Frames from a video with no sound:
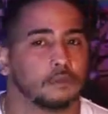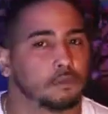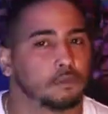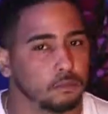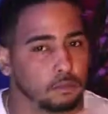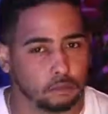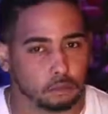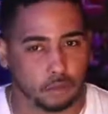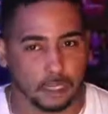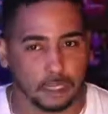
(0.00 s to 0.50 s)

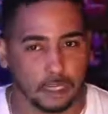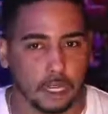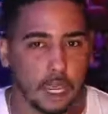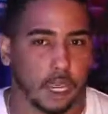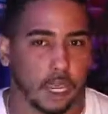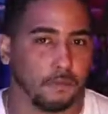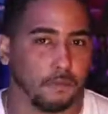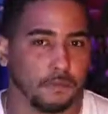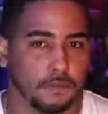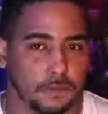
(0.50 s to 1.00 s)
beside my
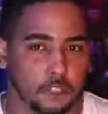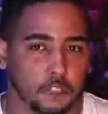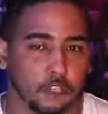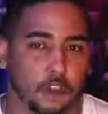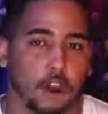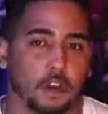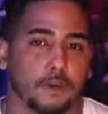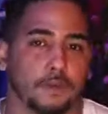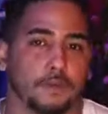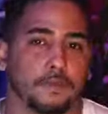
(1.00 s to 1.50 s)

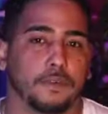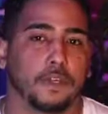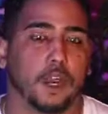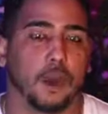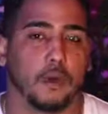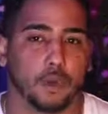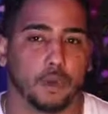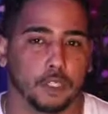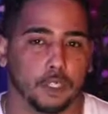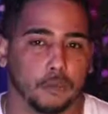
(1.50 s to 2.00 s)
photography, I
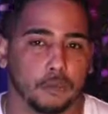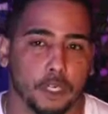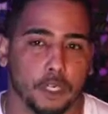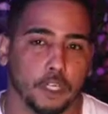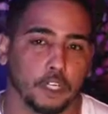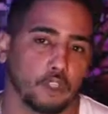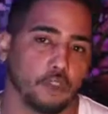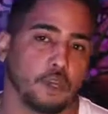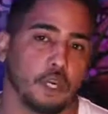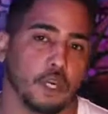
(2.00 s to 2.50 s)
want to make
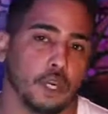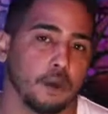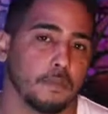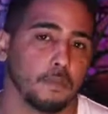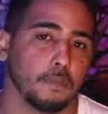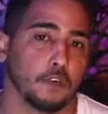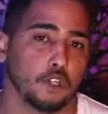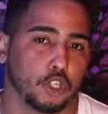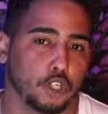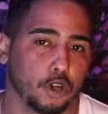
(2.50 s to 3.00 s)
sure that I
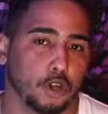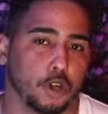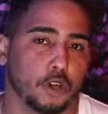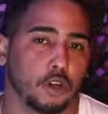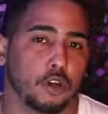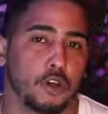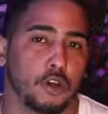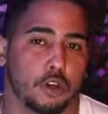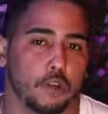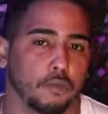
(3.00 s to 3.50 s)
push out a
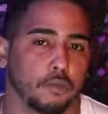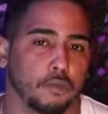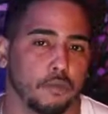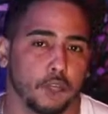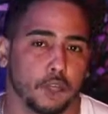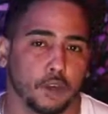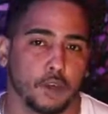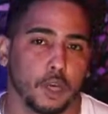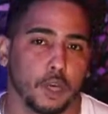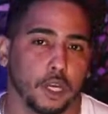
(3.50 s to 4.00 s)
cooking video,
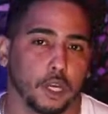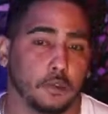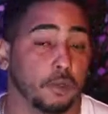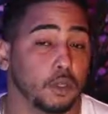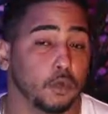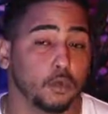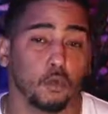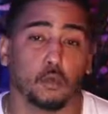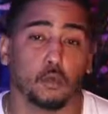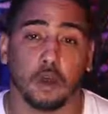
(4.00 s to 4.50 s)
whether it be
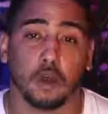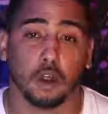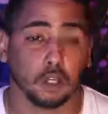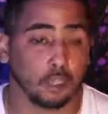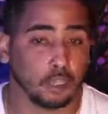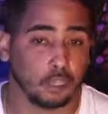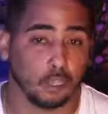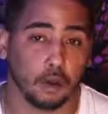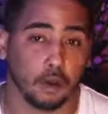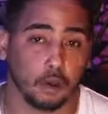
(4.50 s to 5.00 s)

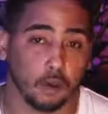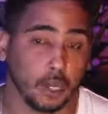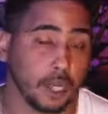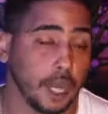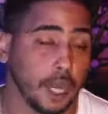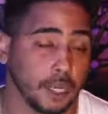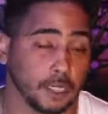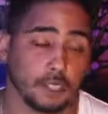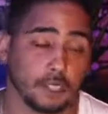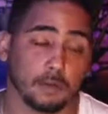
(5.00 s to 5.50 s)
it
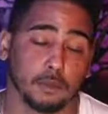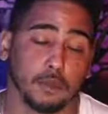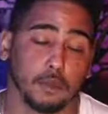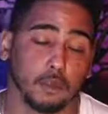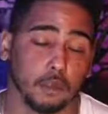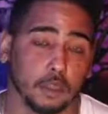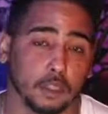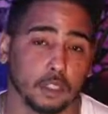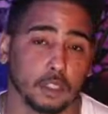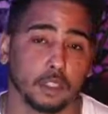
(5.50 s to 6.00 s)
has to be
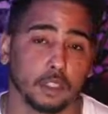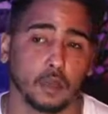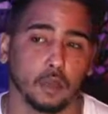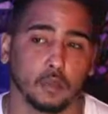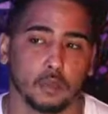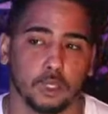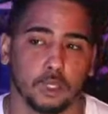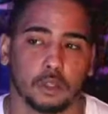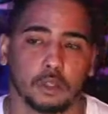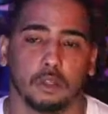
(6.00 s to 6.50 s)
once a
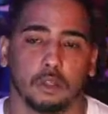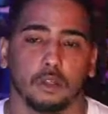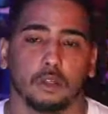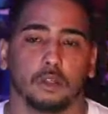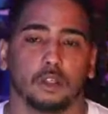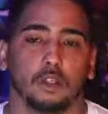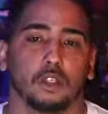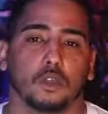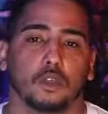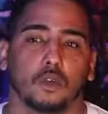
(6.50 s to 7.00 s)
week. I
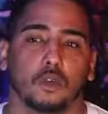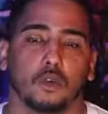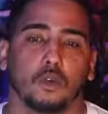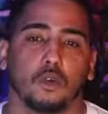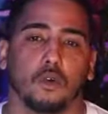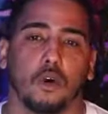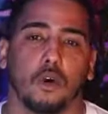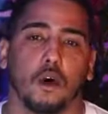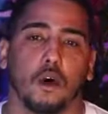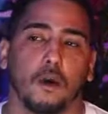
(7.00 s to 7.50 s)

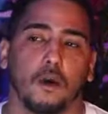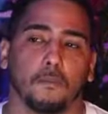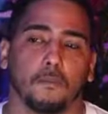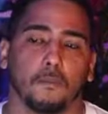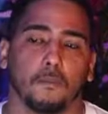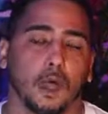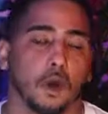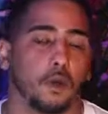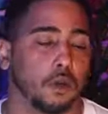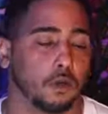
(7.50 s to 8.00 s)

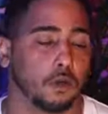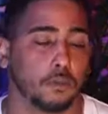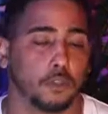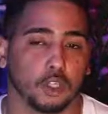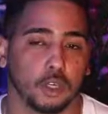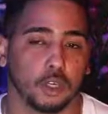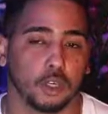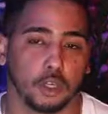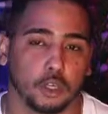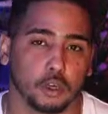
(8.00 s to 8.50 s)
want to push
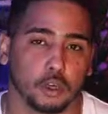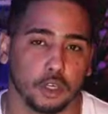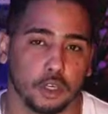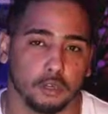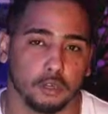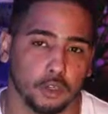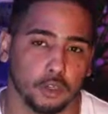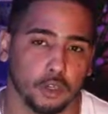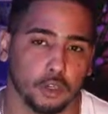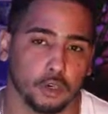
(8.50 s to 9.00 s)
out a cooking
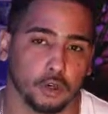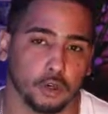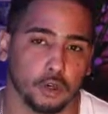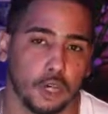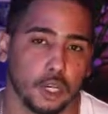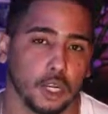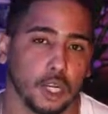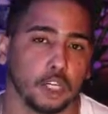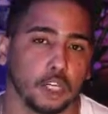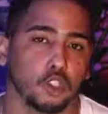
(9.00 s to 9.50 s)
video, and
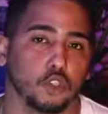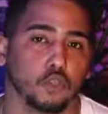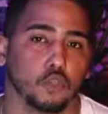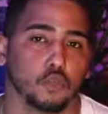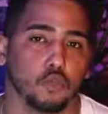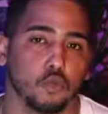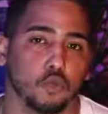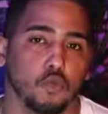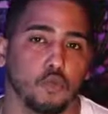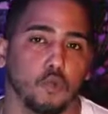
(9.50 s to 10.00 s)
I
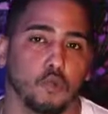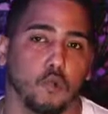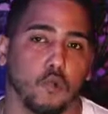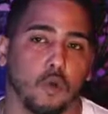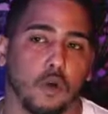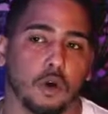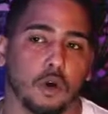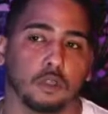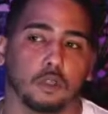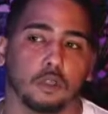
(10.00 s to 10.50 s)
do
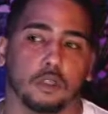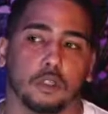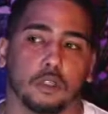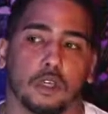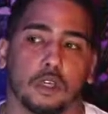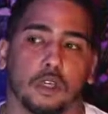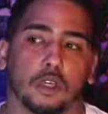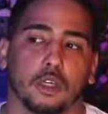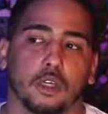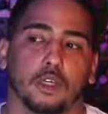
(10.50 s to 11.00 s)
want
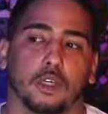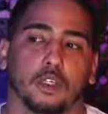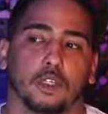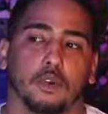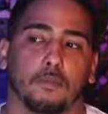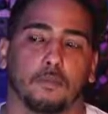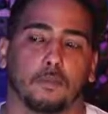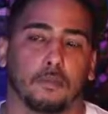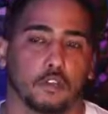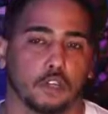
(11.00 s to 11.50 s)
to
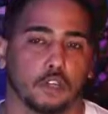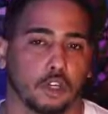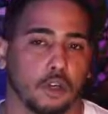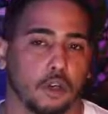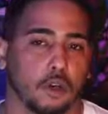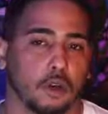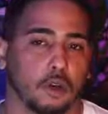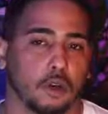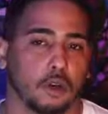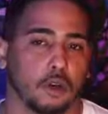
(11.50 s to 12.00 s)
push out
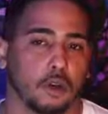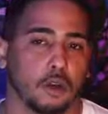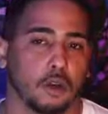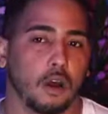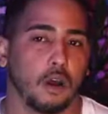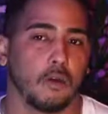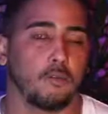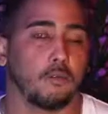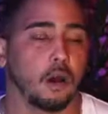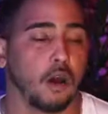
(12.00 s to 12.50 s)
a
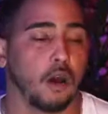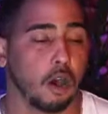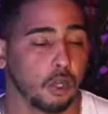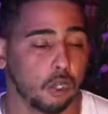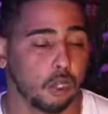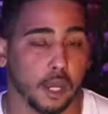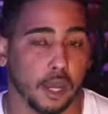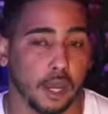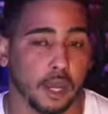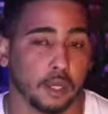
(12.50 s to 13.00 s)

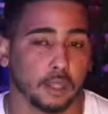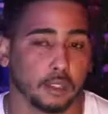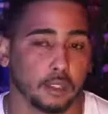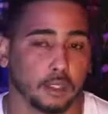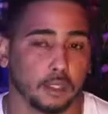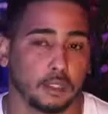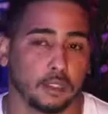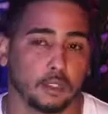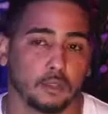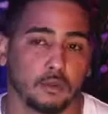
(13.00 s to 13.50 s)
podcast
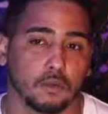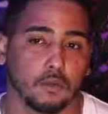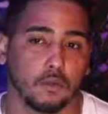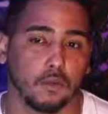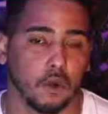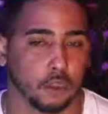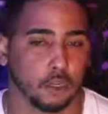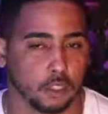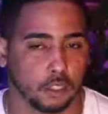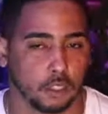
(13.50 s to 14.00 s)

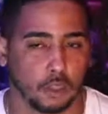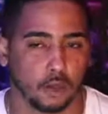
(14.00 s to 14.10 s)
once a